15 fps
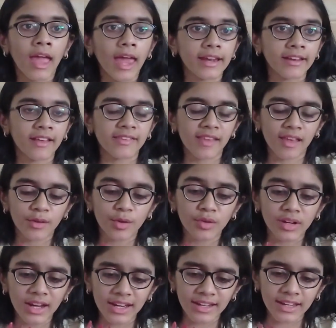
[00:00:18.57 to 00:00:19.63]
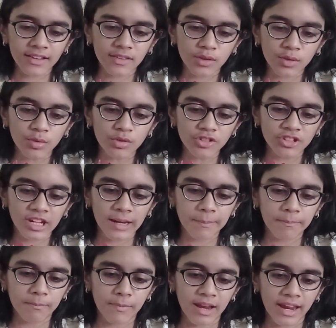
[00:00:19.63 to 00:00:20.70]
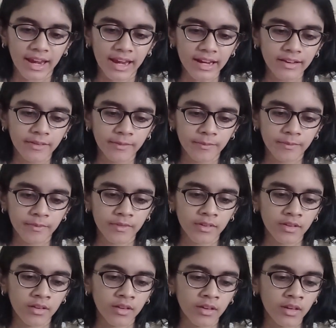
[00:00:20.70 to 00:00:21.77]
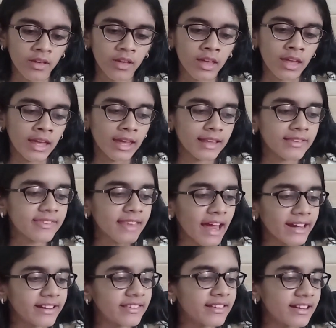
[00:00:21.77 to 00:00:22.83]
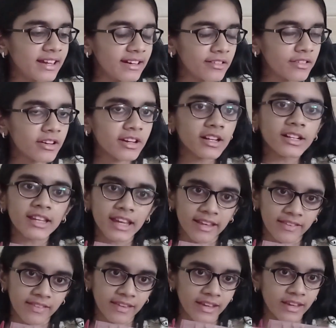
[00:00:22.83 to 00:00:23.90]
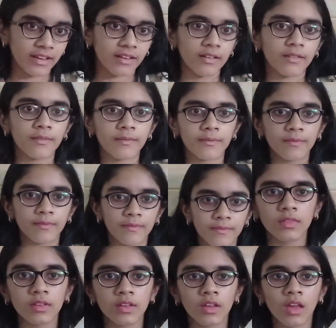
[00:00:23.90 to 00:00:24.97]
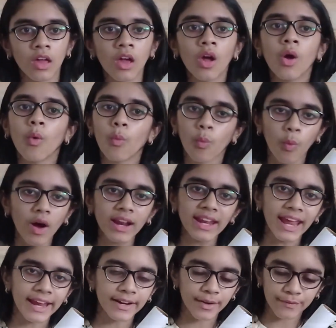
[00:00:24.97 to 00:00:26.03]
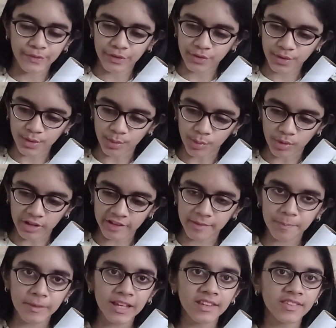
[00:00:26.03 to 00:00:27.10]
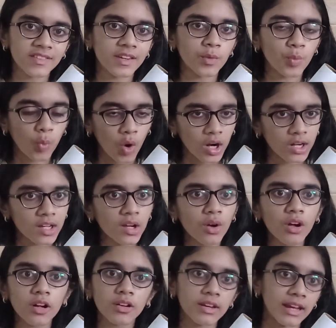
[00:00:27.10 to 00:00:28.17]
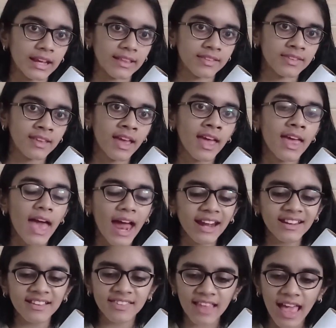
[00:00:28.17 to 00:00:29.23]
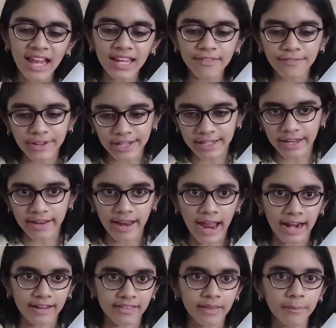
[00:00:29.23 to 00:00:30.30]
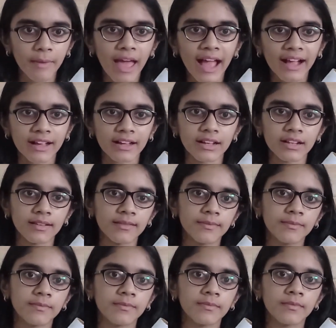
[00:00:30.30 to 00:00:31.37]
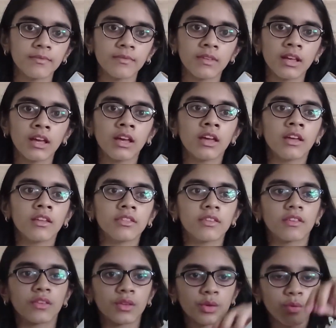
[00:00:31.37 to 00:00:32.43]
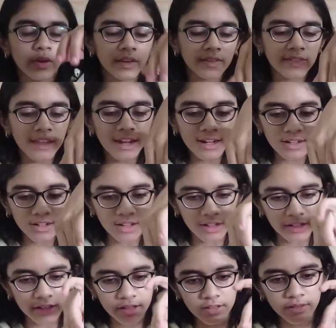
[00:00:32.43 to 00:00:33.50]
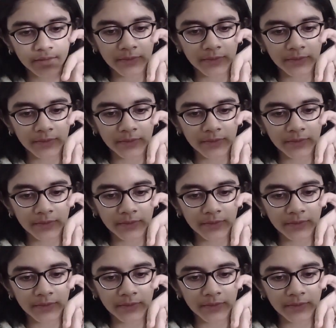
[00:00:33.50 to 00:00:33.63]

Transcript: It has a rotating screw-shaped blade inside a cylindrical casing. One end of the screw is placed in water or grains and is elevated at some angle. The screw is then turned.